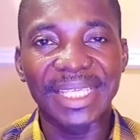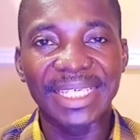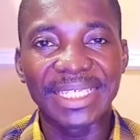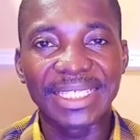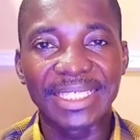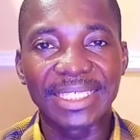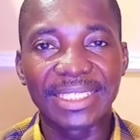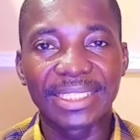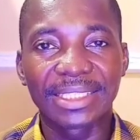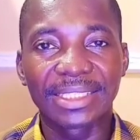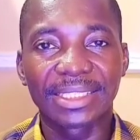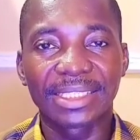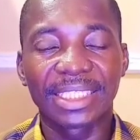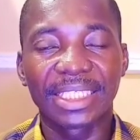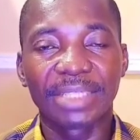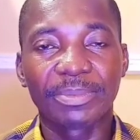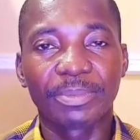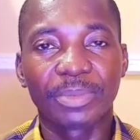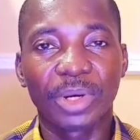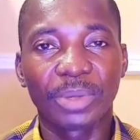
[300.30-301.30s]
is
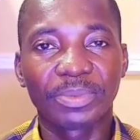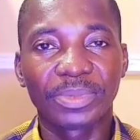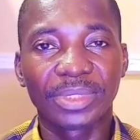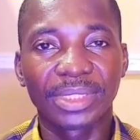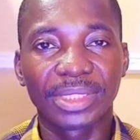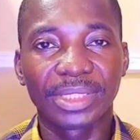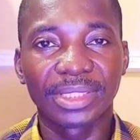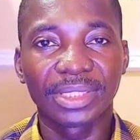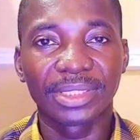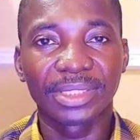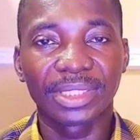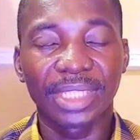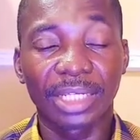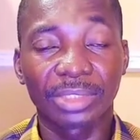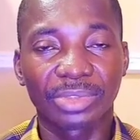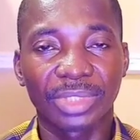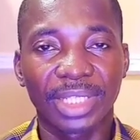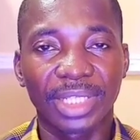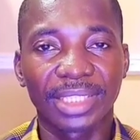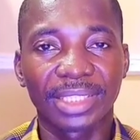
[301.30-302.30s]
hemoptysis.
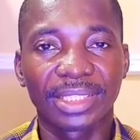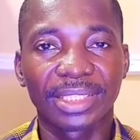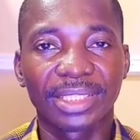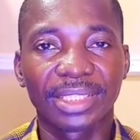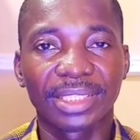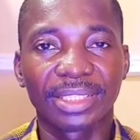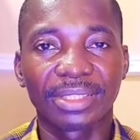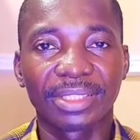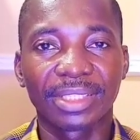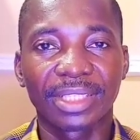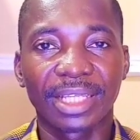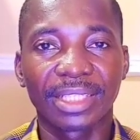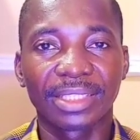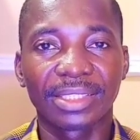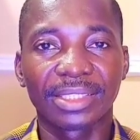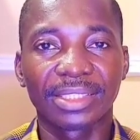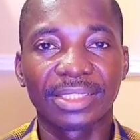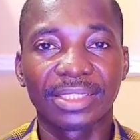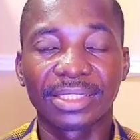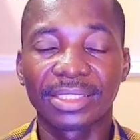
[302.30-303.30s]
Actually, that
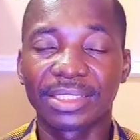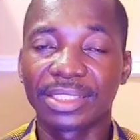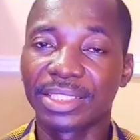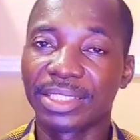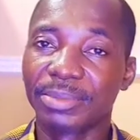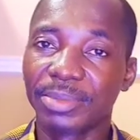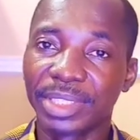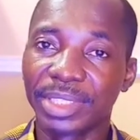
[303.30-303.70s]
is a